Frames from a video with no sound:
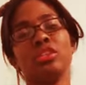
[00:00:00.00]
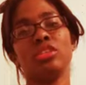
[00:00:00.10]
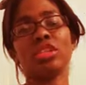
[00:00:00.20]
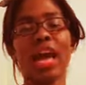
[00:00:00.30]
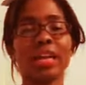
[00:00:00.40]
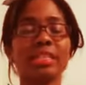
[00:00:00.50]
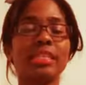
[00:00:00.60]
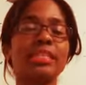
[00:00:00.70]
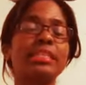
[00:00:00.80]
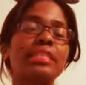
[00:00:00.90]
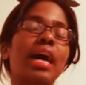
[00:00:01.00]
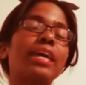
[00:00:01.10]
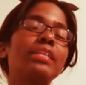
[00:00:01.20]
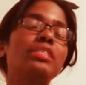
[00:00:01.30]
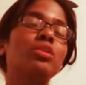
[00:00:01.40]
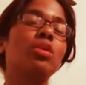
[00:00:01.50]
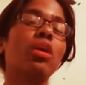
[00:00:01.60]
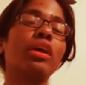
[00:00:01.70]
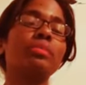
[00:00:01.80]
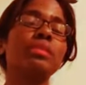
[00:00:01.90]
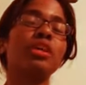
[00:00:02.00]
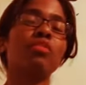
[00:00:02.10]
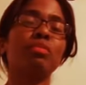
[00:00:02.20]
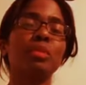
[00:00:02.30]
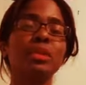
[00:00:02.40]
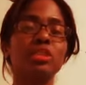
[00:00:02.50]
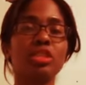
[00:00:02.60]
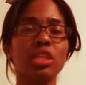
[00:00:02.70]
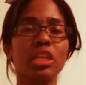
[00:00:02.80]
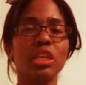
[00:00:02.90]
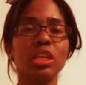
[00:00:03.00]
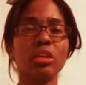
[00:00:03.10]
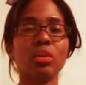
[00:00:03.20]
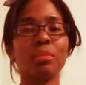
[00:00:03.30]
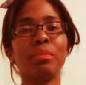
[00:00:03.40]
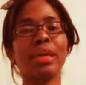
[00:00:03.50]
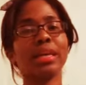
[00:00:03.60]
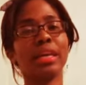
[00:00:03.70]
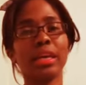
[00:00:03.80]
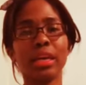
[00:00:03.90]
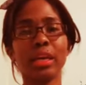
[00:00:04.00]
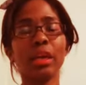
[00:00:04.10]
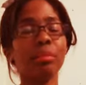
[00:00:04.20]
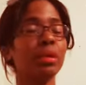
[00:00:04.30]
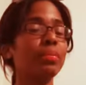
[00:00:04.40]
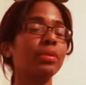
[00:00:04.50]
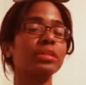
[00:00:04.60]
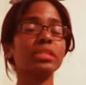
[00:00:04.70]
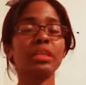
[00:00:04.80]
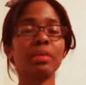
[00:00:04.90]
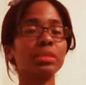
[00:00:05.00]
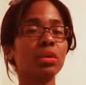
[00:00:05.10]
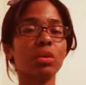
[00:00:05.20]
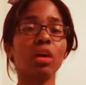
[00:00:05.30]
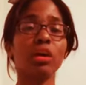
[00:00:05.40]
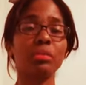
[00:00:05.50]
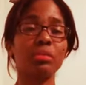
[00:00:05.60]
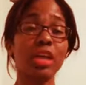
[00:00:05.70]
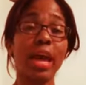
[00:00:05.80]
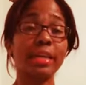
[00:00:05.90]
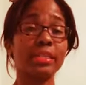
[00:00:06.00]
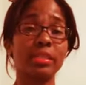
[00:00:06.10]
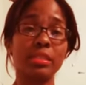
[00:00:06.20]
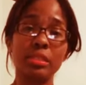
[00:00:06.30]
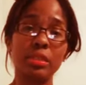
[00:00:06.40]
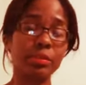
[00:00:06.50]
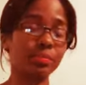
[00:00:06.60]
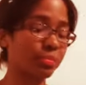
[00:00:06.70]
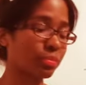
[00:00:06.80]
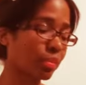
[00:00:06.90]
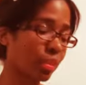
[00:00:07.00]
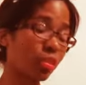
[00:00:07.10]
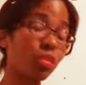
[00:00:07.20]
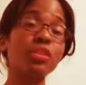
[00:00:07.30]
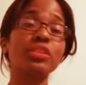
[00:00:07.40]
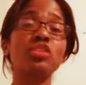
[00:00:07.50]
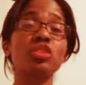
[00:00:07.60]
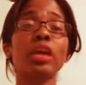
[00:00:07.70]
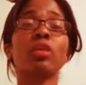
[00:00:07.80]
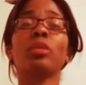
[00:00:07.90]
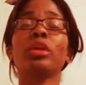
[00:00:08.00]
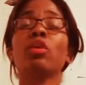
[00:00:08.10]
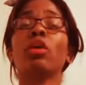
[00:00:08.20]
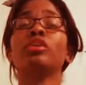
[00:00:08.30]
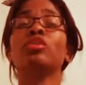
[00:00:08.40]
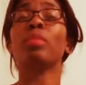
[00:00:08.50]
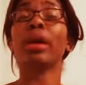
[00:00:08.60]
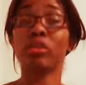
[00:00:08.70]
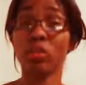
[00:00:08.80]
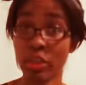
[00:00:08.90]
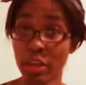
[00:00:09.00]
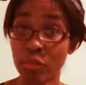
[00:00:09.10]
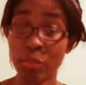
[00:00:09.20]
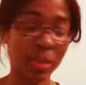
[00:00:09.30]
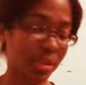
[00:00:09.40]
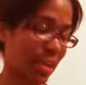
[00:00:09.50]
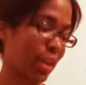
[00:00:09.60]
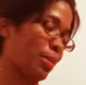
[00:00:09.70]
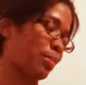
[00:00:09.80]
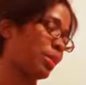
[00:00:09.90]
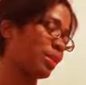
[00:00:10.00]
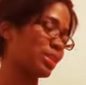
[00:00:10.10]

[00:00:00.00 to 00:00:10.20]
Jackson decided to call himself Mishi or Mickey. Me personally, I'm still calling him Jackson. So on this channel, we call you by your government name.